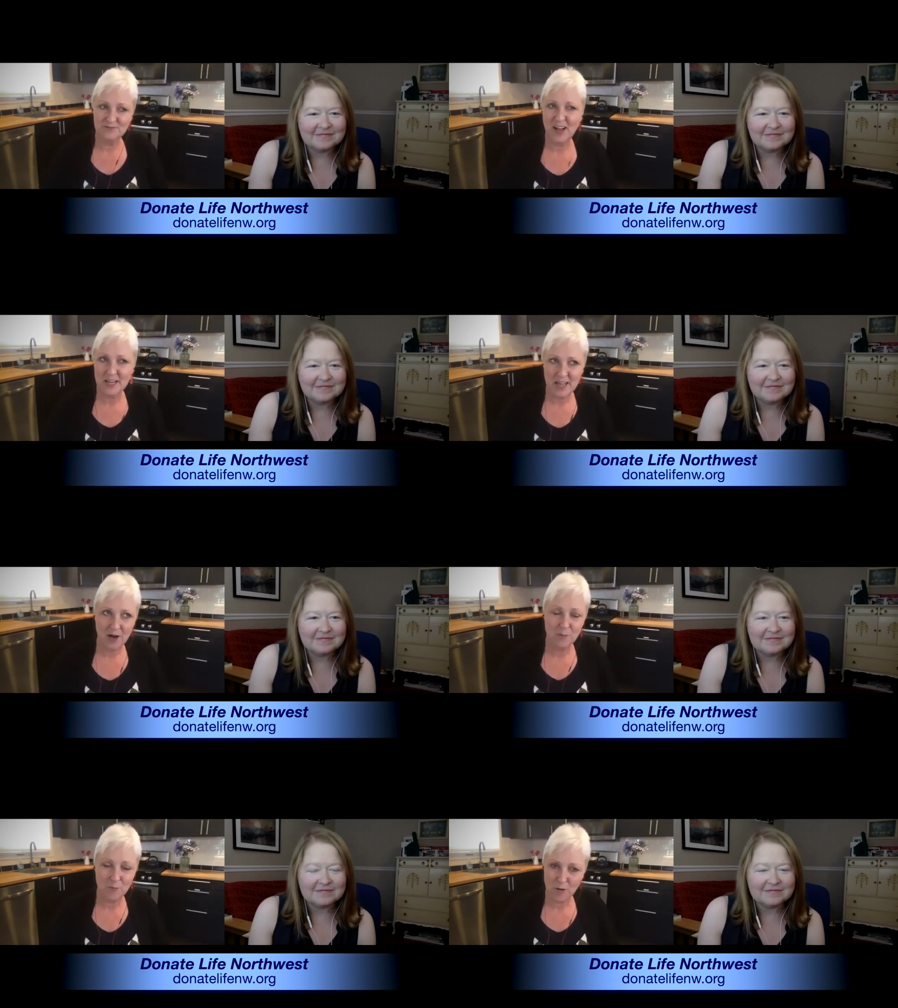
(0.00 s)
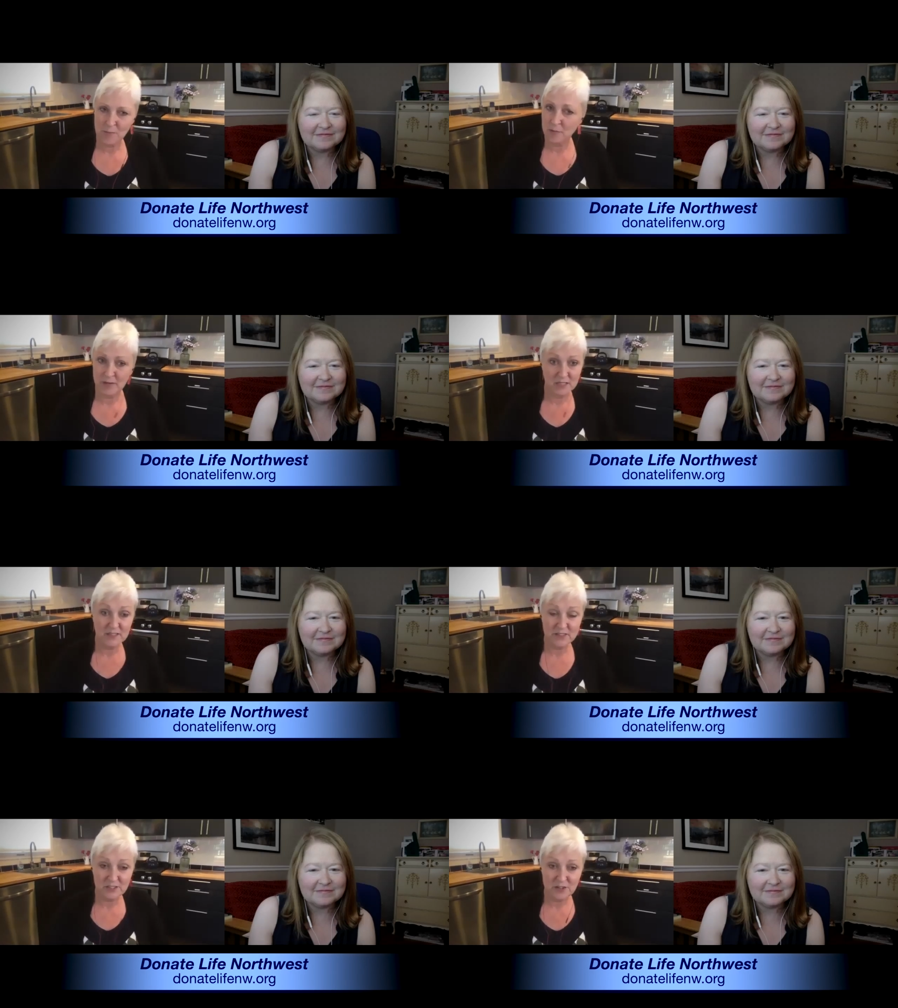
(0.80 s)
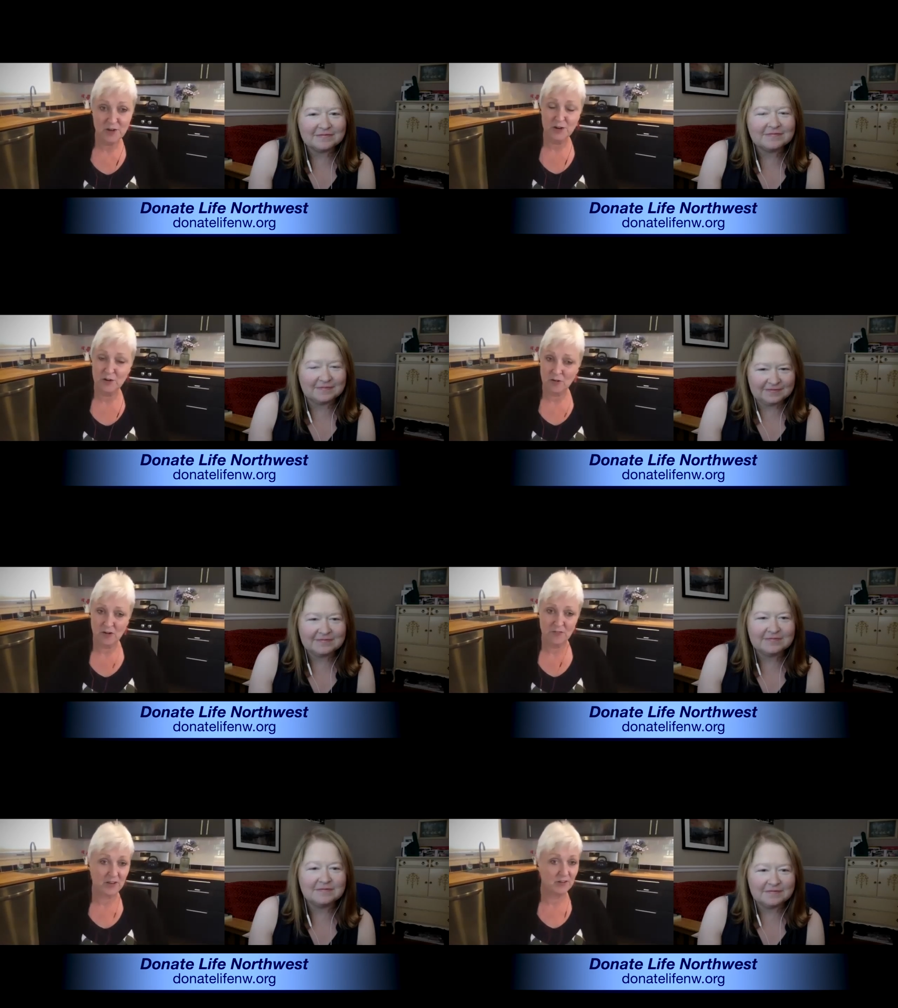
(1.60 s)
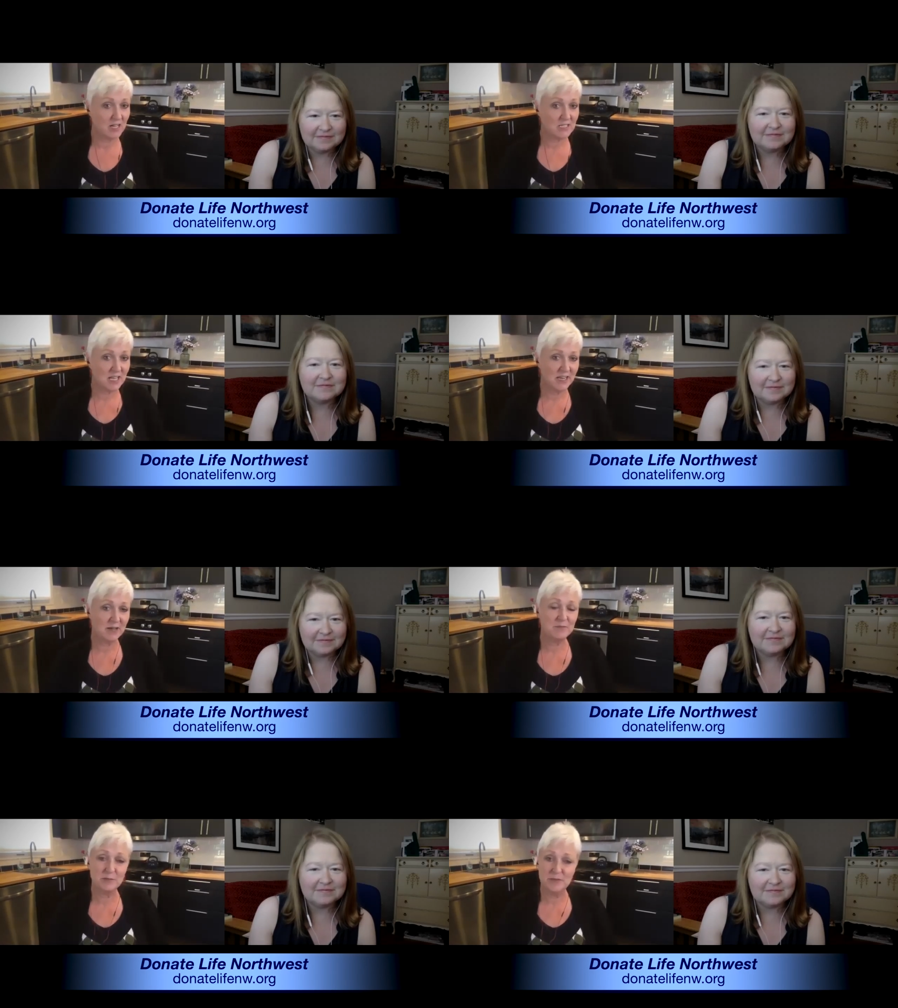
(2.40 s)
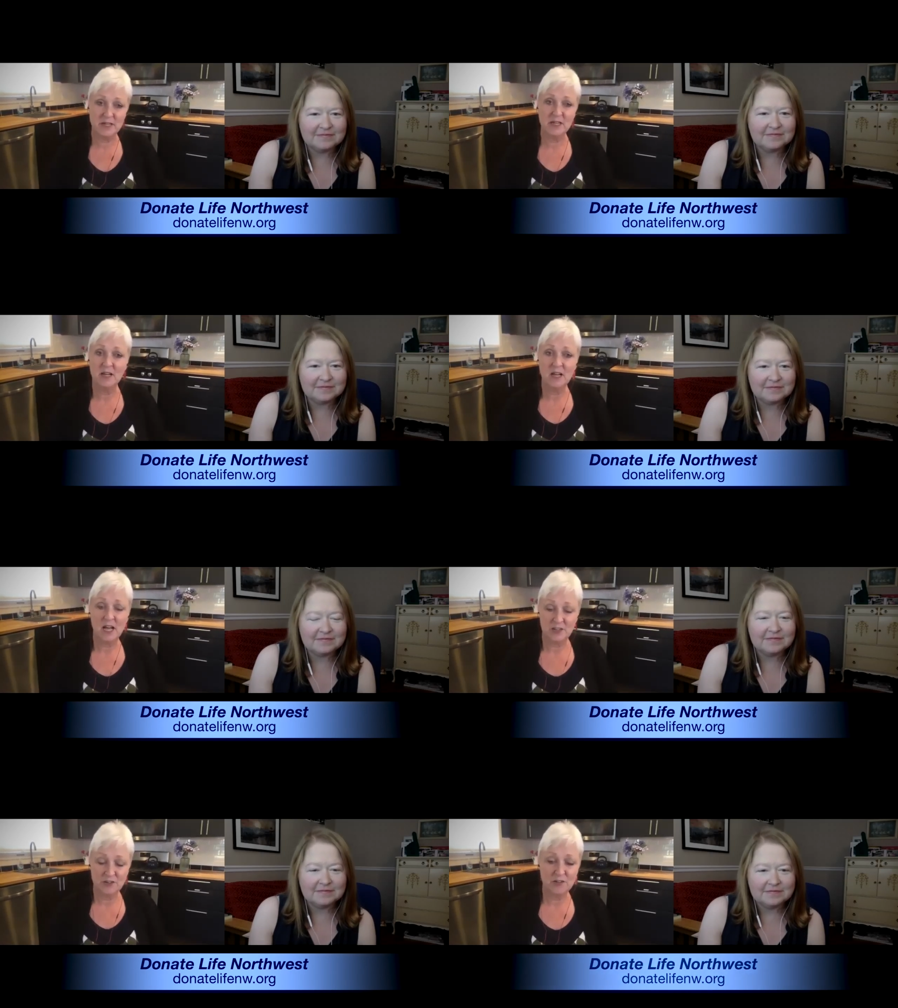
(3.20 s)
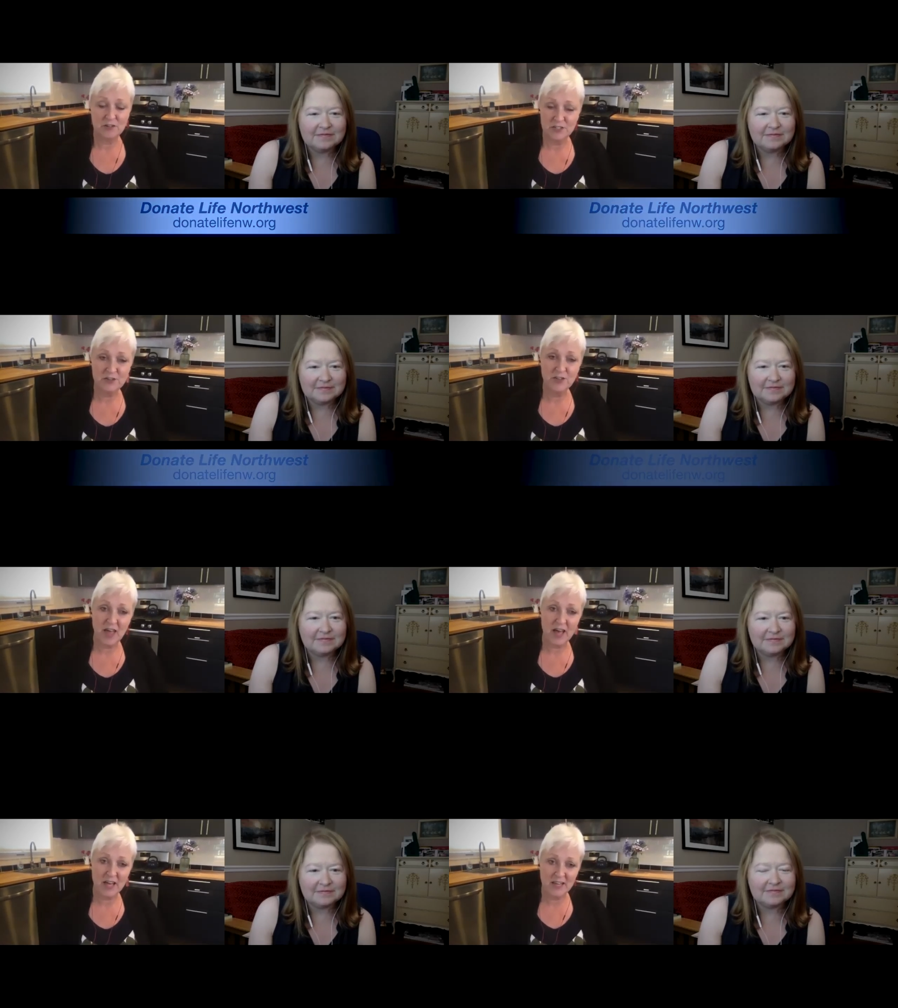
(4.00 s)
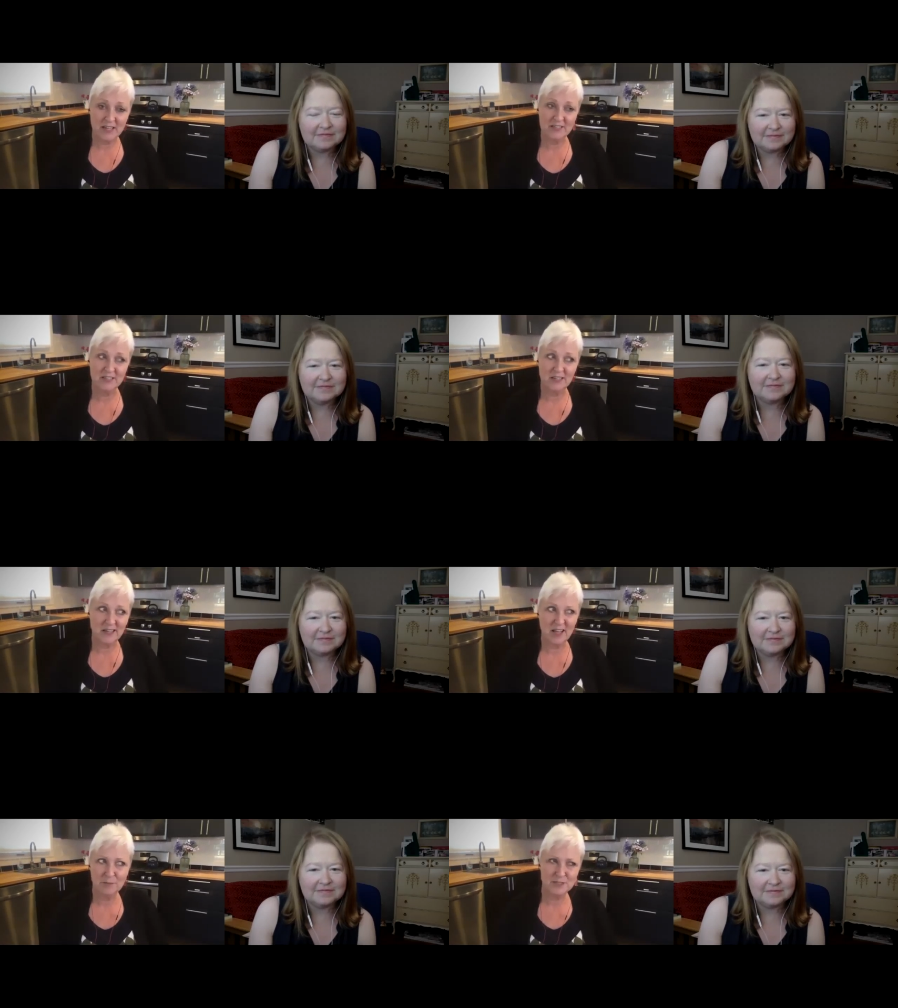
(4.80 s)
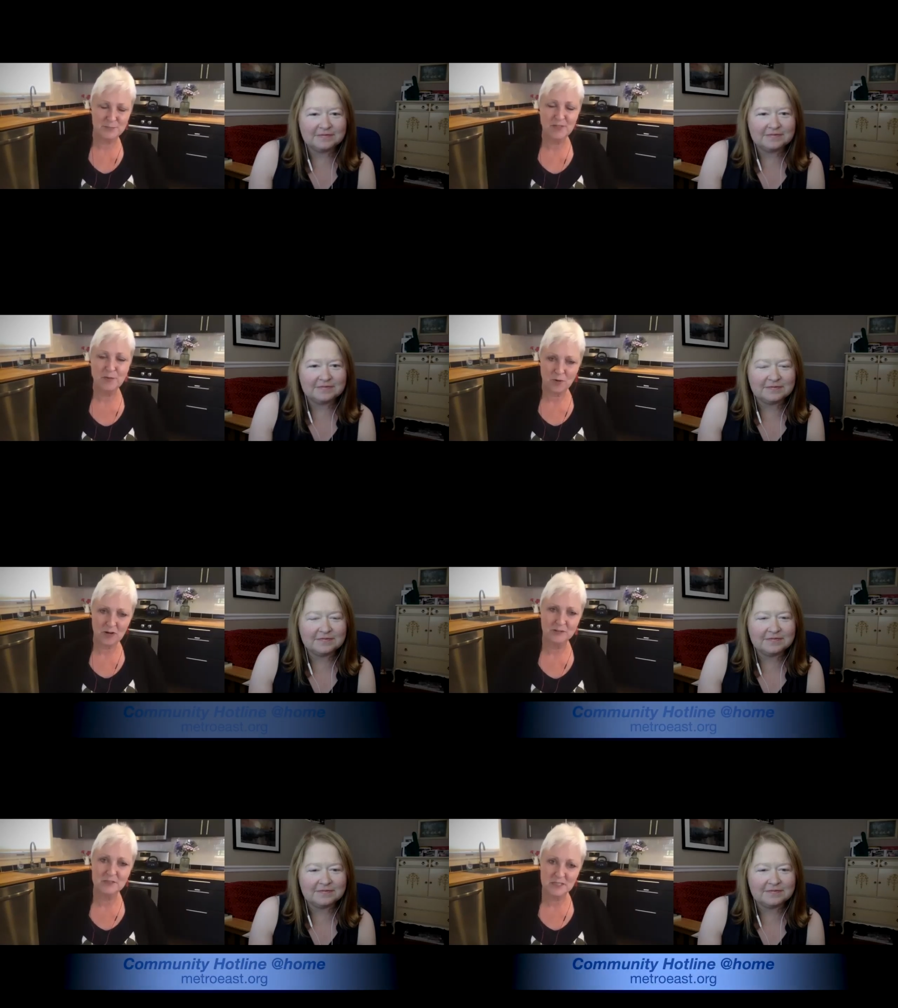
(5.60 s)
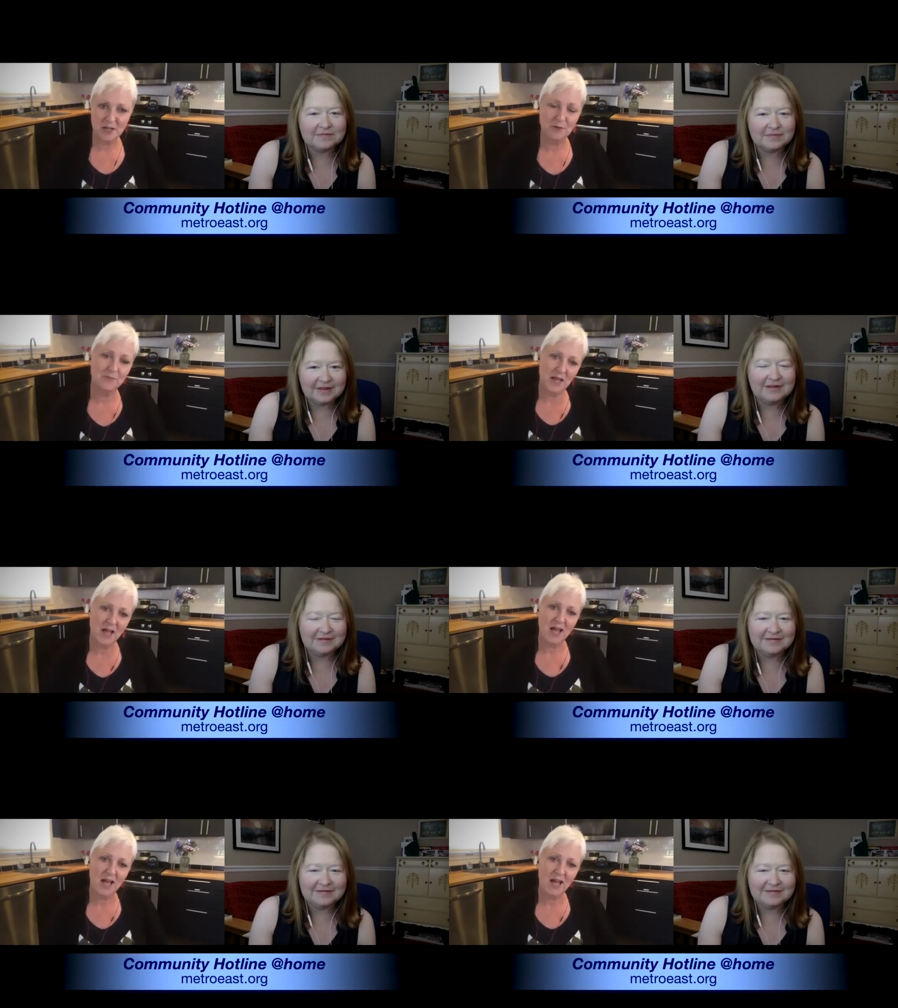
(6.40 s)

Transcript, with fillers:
Speaker 1: find out more about being a living donor, or if they're not signed up to be a donor, to do that and to help spread the word. So